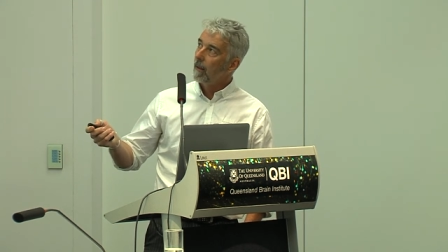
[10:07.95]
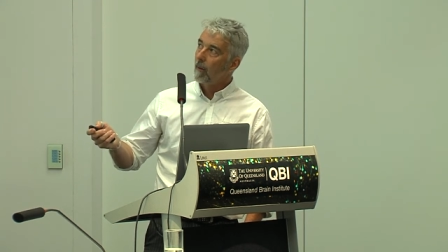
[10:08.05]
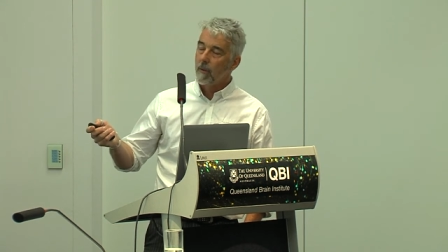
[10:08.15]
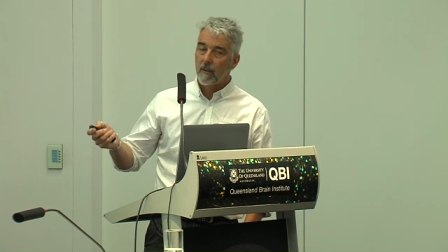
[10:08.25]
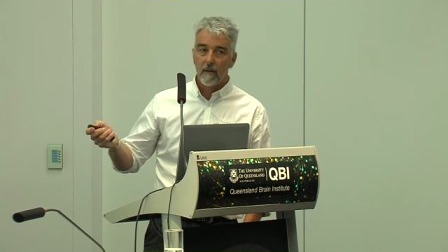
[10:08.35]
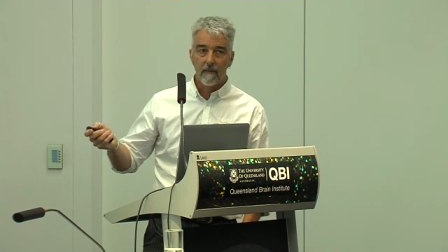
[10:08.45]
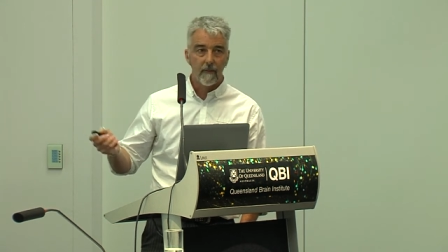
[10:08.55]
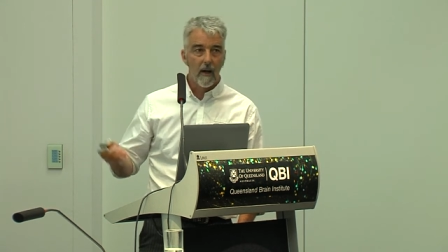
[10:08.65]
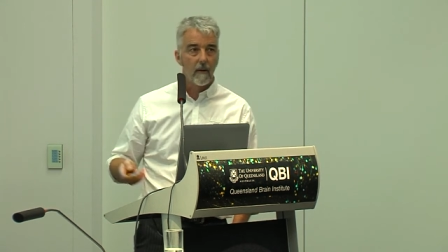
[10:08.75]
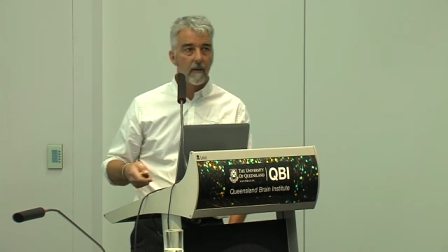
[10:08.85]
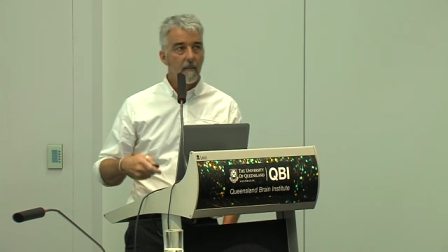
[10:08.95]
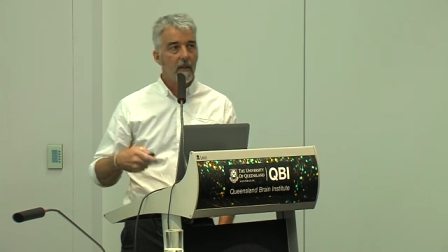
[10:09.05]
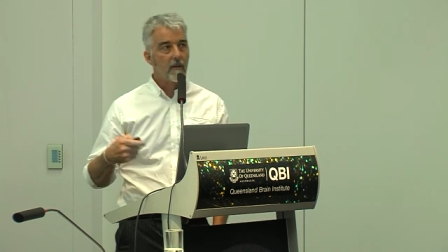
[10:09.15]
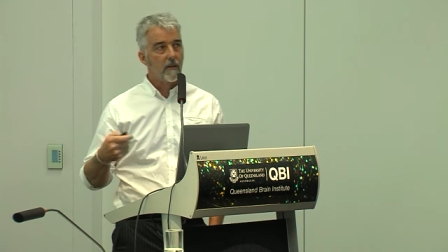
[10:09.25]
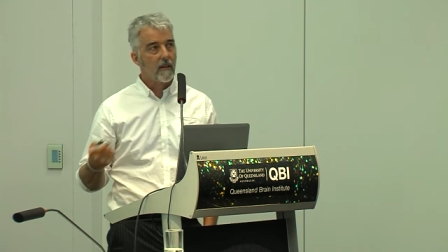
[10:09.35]
It was in the flour they
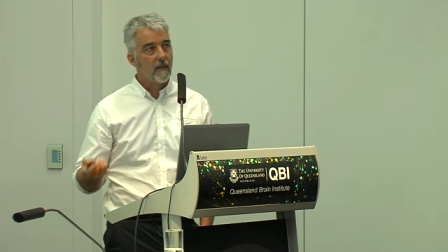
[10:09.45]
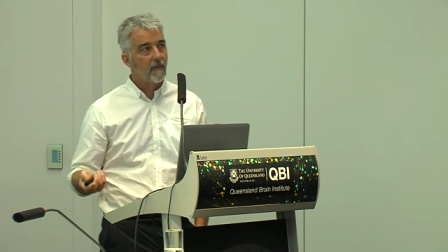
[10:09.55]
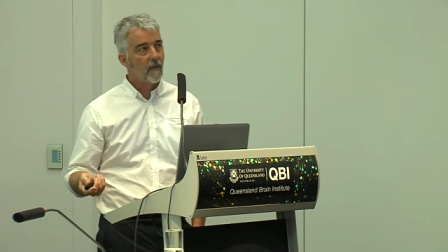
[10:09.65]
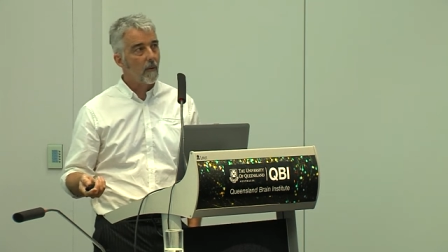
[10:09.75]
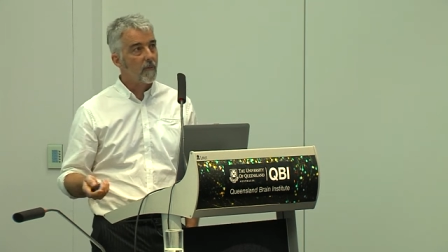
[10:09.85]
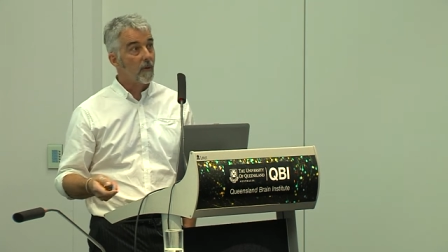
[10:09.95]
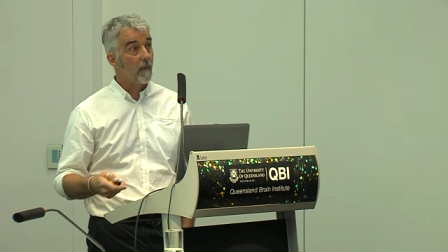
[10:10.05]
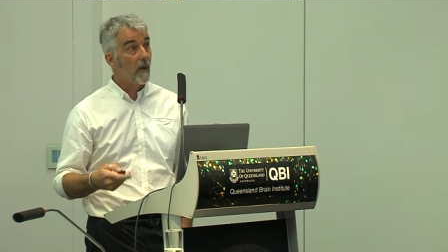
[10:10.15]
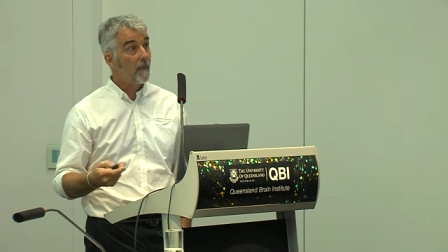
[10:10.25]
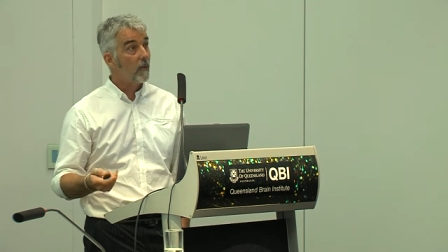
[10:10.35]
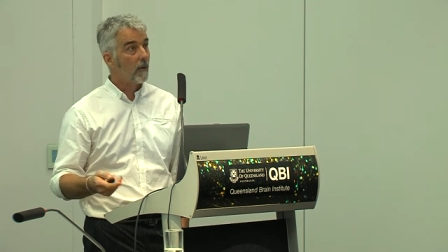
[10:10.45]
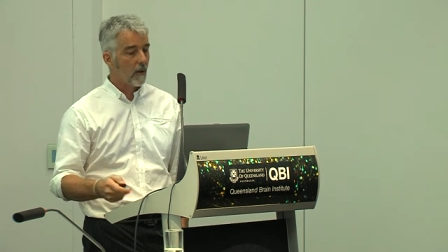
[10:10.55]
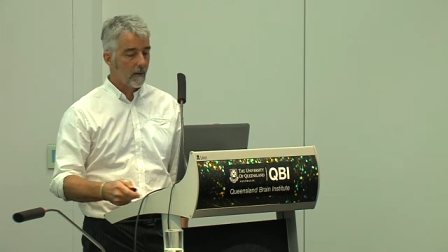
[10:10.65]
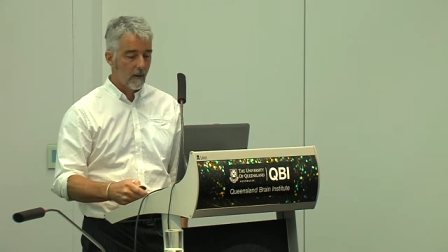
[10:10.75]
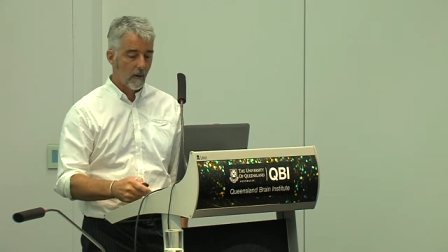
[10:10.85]
made tortillas from, so the people
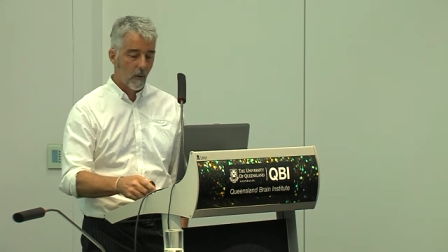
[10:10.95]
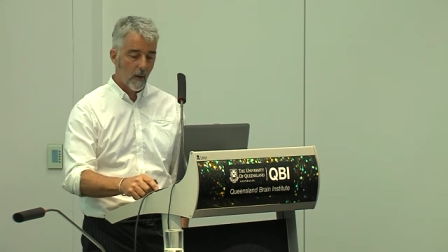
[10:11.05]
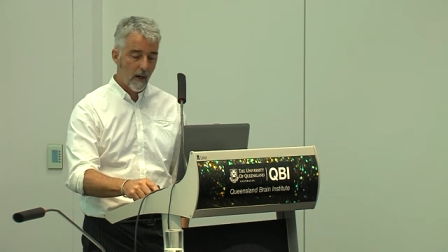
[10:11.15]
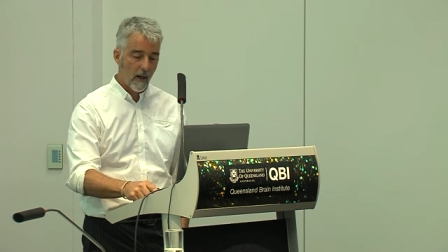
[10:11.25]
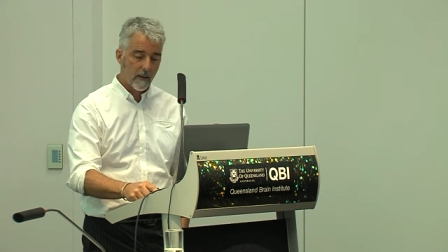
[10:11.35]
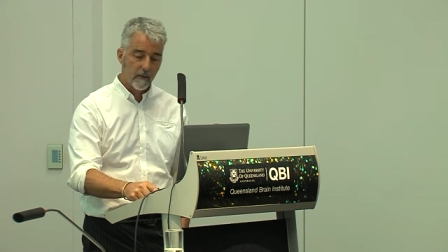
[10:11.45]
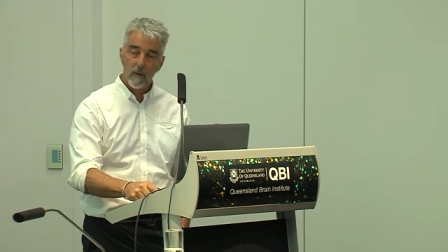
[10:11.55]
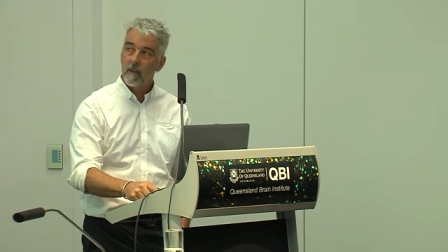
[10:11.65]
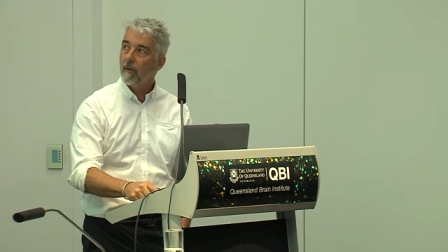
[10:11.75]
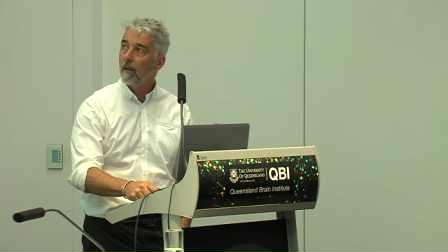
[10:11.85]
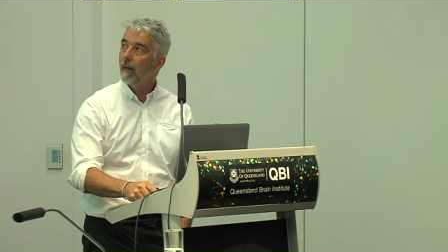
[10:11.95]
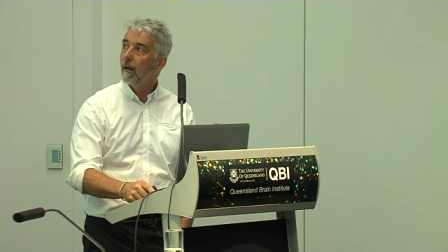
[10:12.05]
got quite a high dose of it